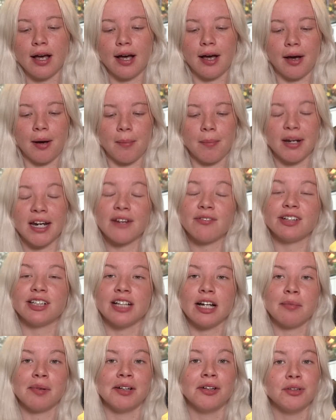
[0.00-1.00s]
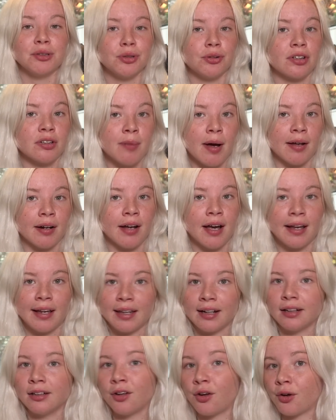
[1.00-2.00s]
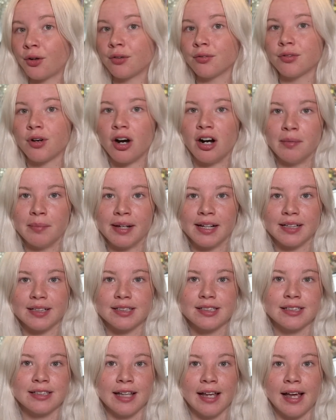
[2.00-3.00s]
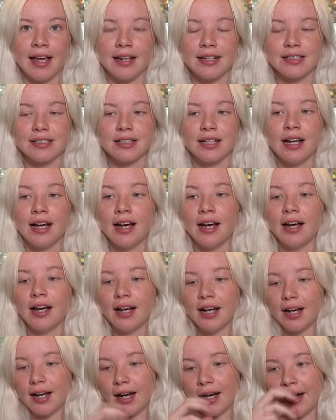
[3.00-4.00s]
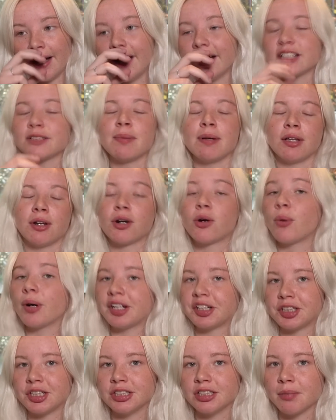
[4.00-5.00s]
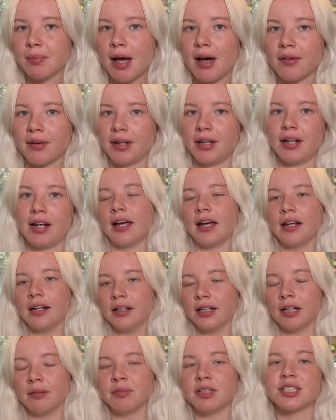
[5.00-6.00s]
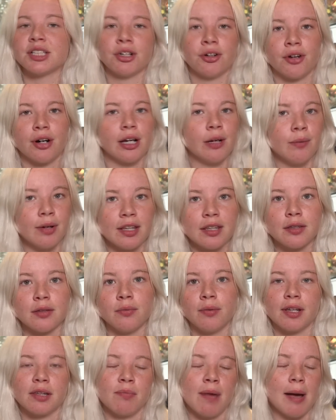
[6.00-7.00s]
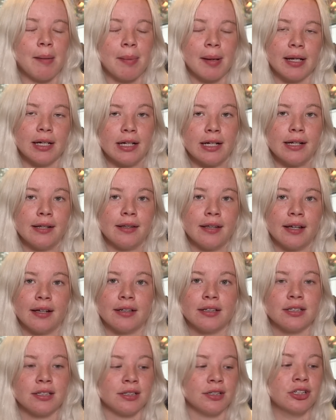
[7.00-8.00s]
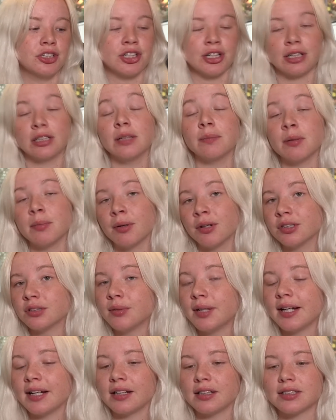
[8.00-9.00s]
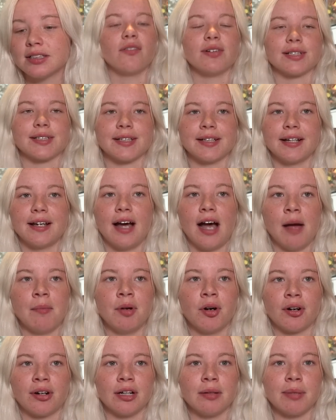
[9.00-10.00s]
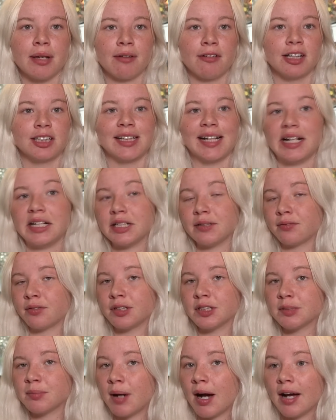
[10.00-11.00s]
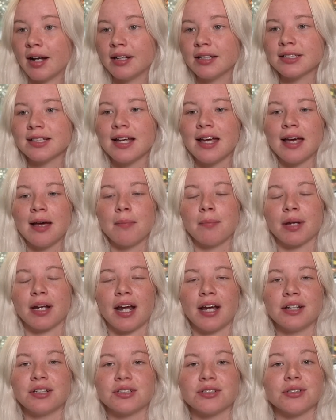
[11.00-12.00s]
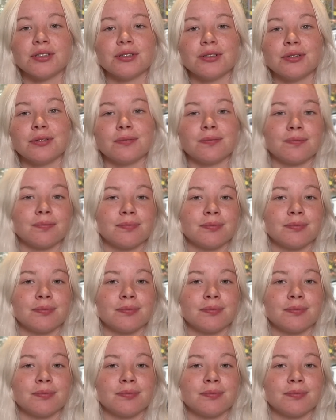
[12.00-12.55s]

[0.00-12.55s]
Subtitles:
but every time I do talk about it I get a lot of comments that ask me a lot of questions about it and disagree with my opinion that you shouldn't clip your bird's wings. Obviously I'm not going to be able to change everyone's minds, but I do